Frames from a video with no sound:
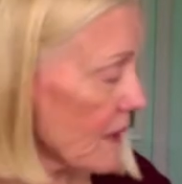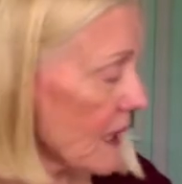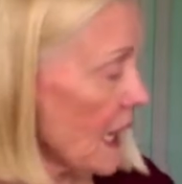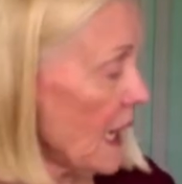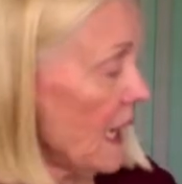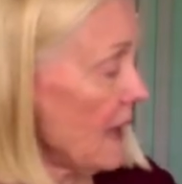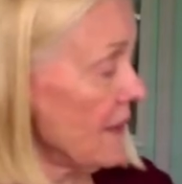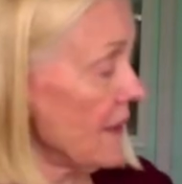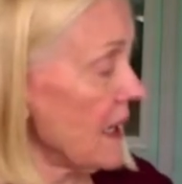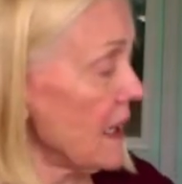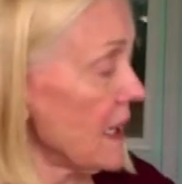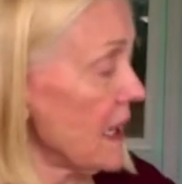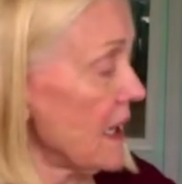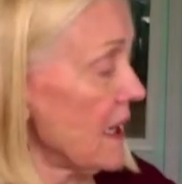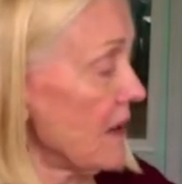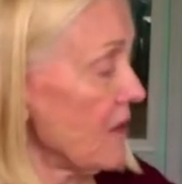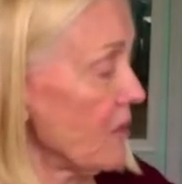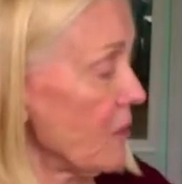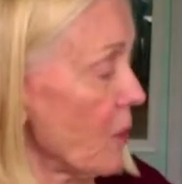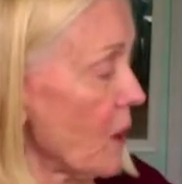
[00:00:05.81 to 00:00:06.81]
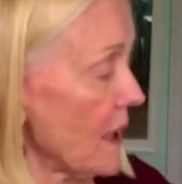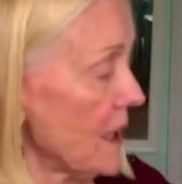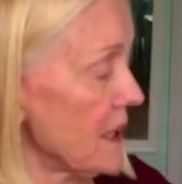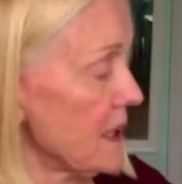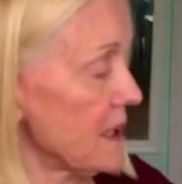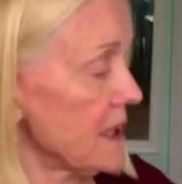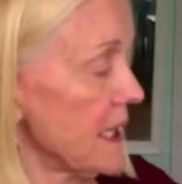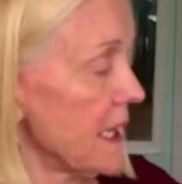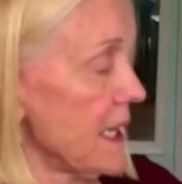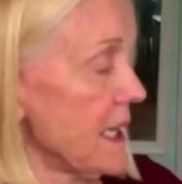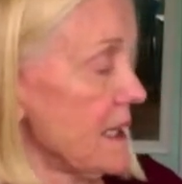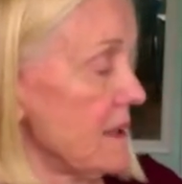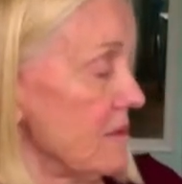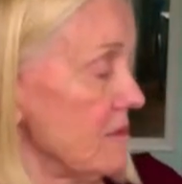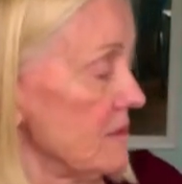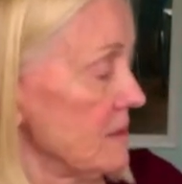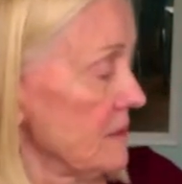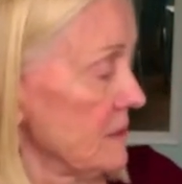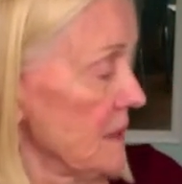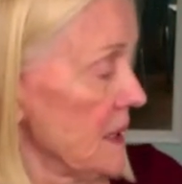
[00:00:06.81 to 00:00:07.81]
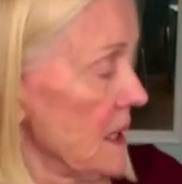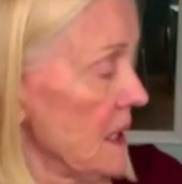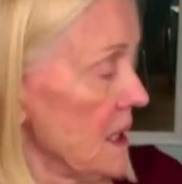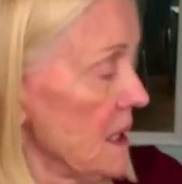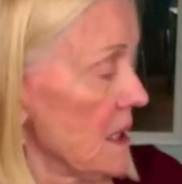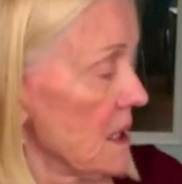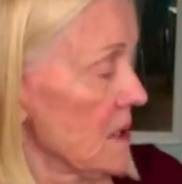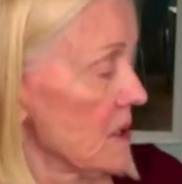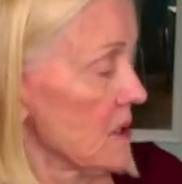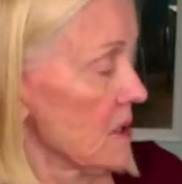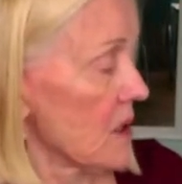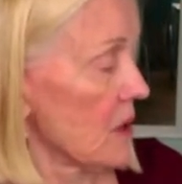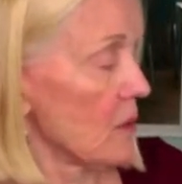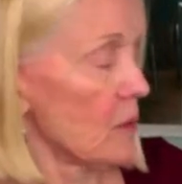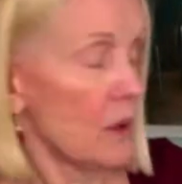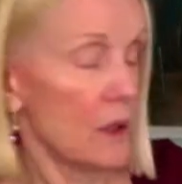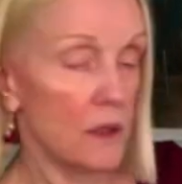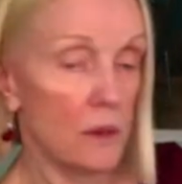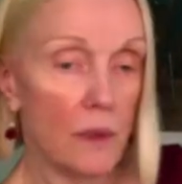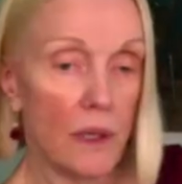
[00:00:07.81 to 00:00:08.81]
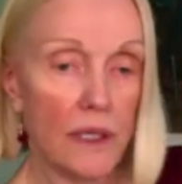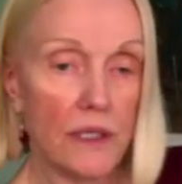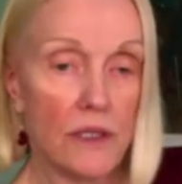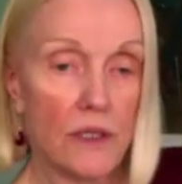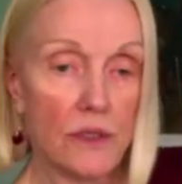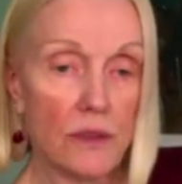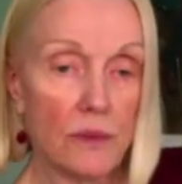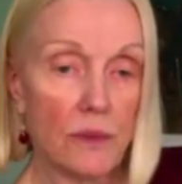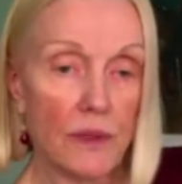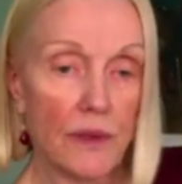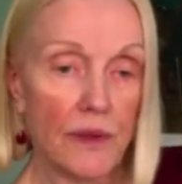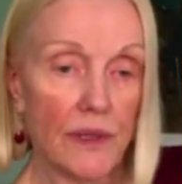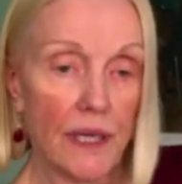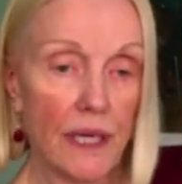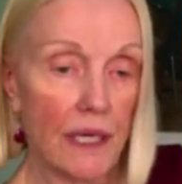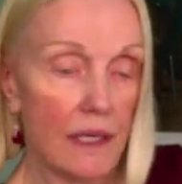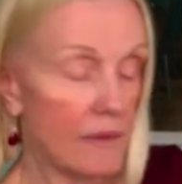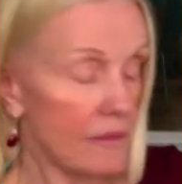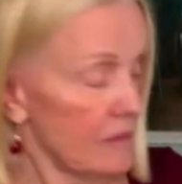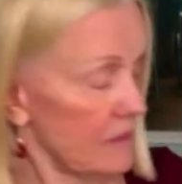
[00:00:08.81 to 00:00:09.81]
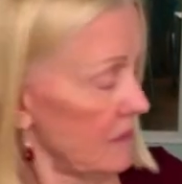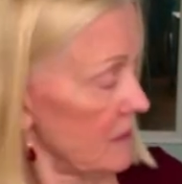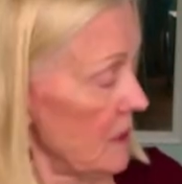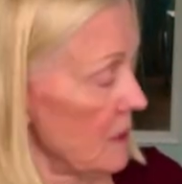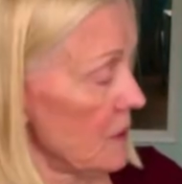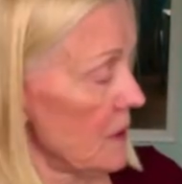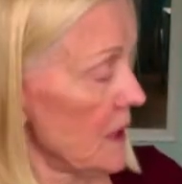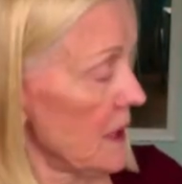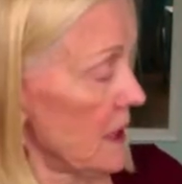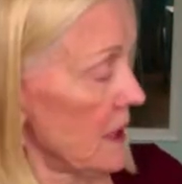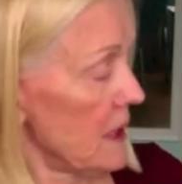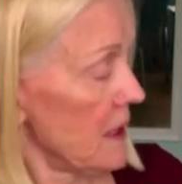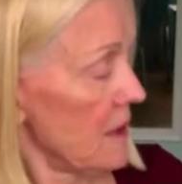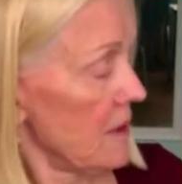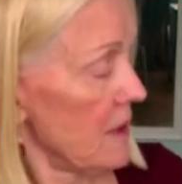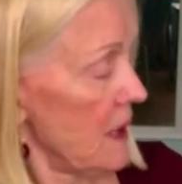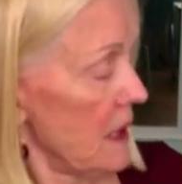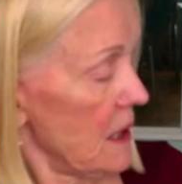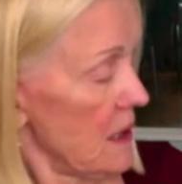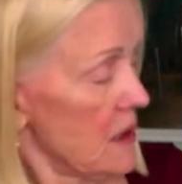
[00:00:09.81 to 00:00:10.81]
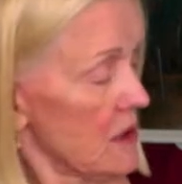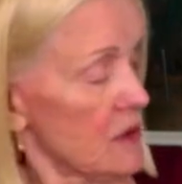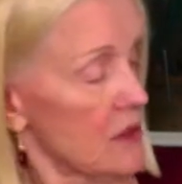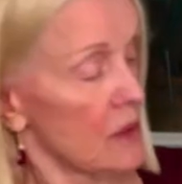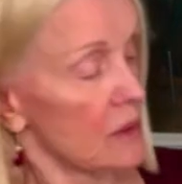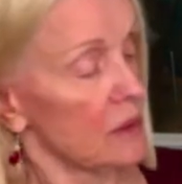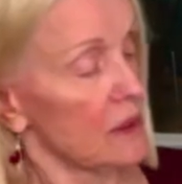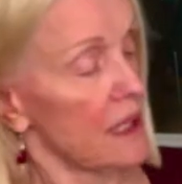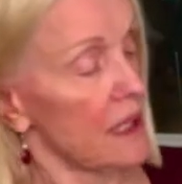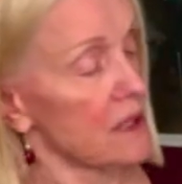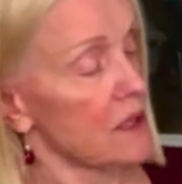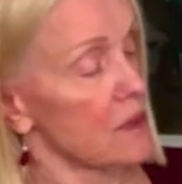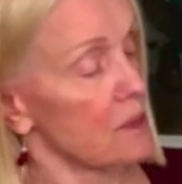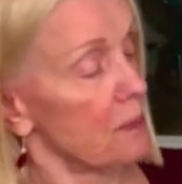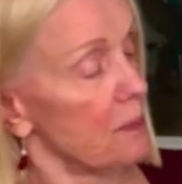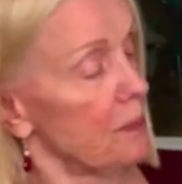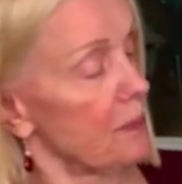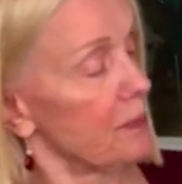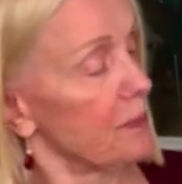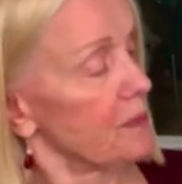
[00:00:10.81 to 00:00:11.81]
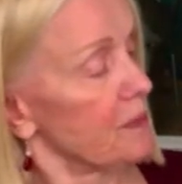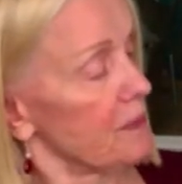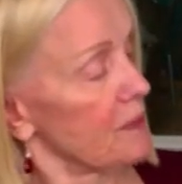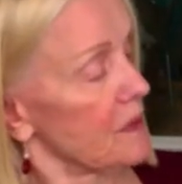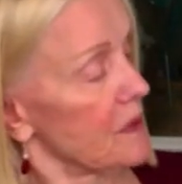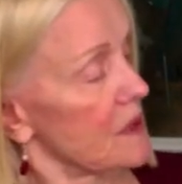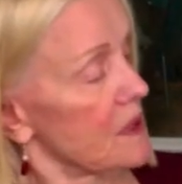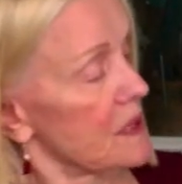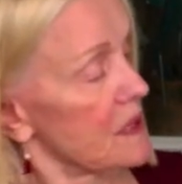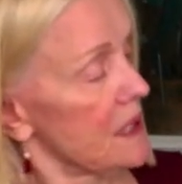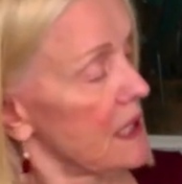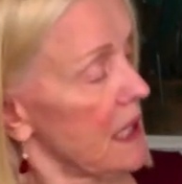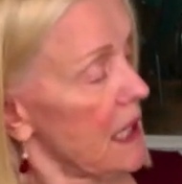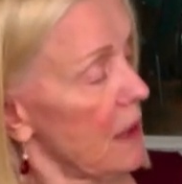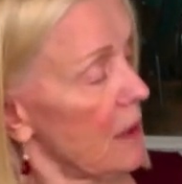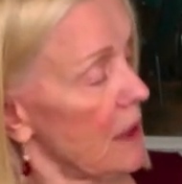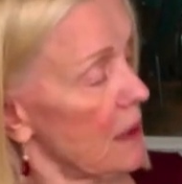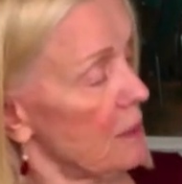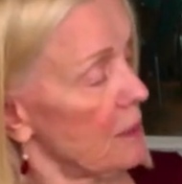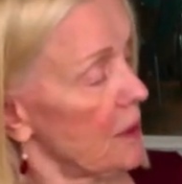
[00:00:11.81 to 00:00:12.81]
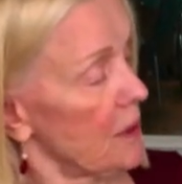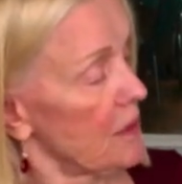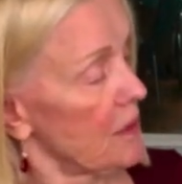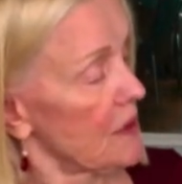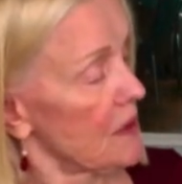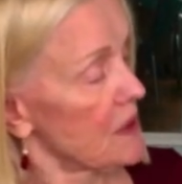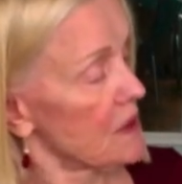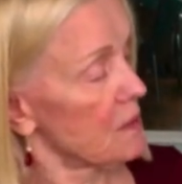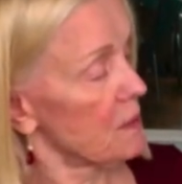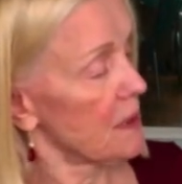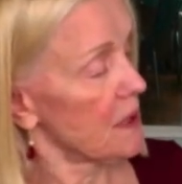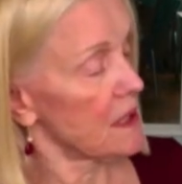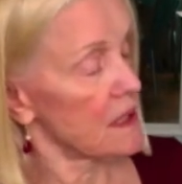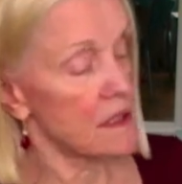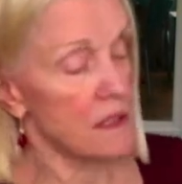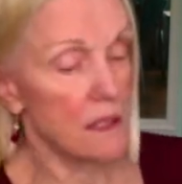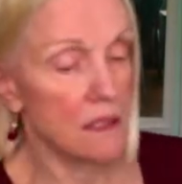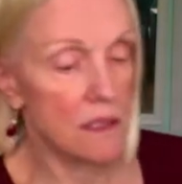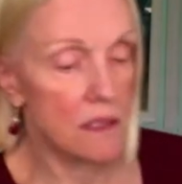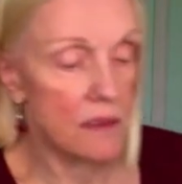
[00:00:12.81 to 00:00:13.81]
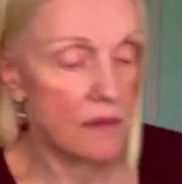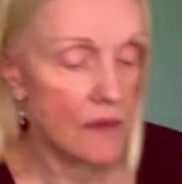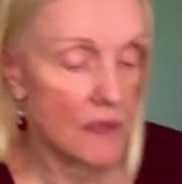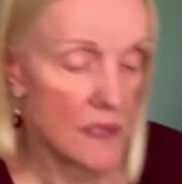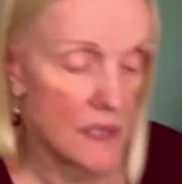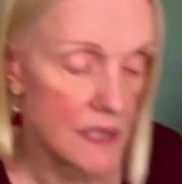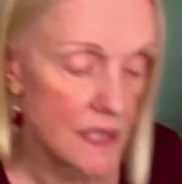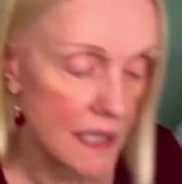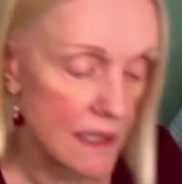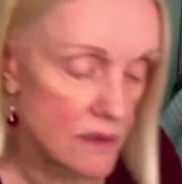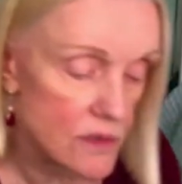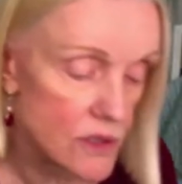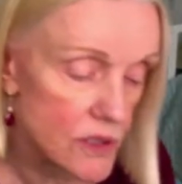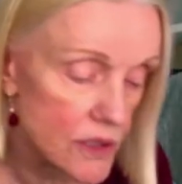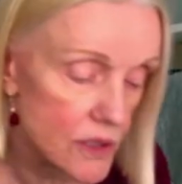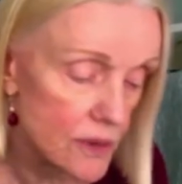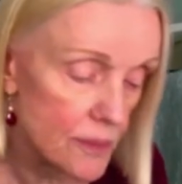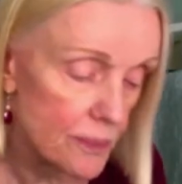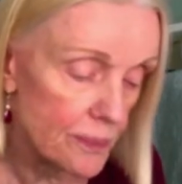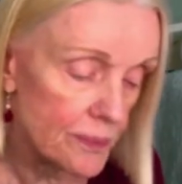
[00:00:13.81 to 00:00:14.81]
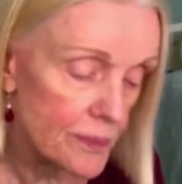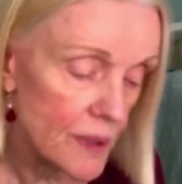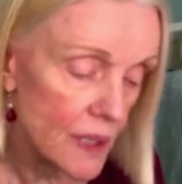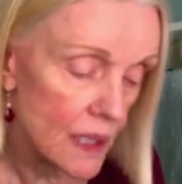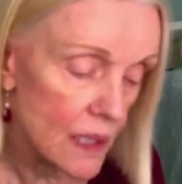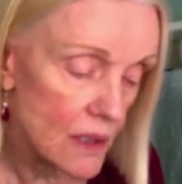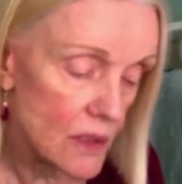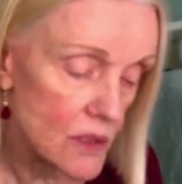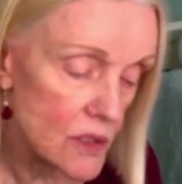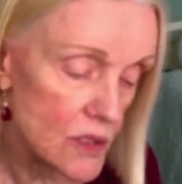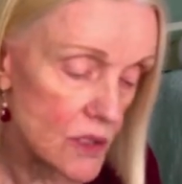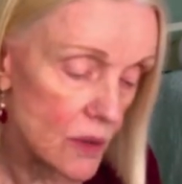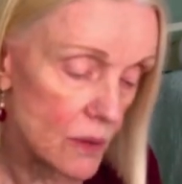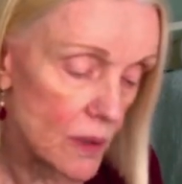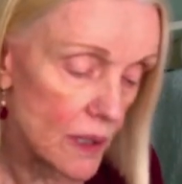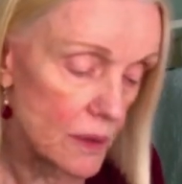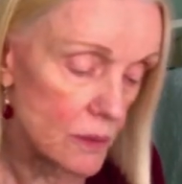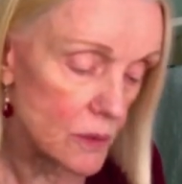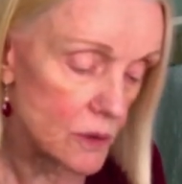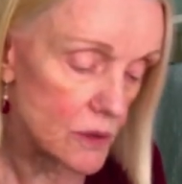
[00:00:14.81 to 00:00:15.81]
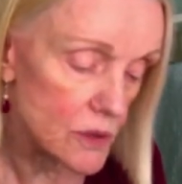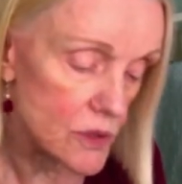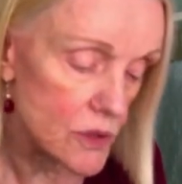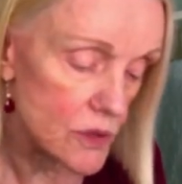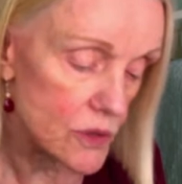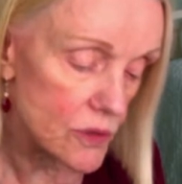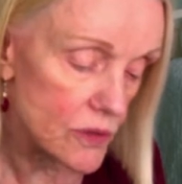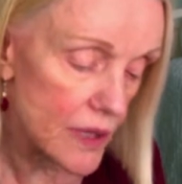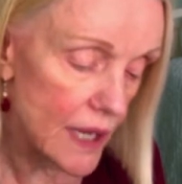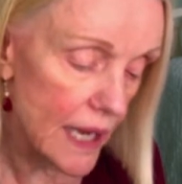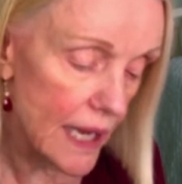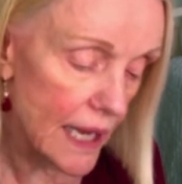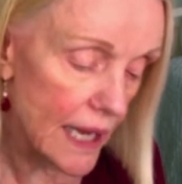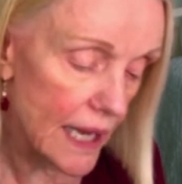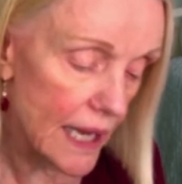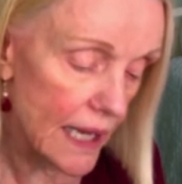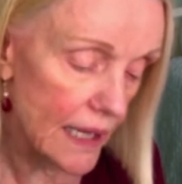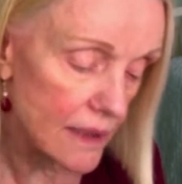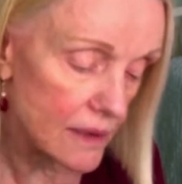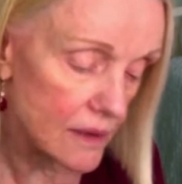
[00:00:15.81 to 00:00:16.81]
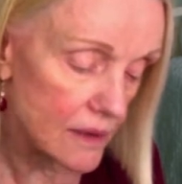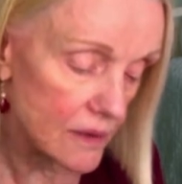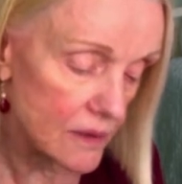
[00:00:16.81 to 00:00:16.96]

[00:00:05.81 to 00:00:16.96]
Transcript: And then I have white again. So what do I do with that? Okay, so let's see how I put these pieces in the center. So I will do that.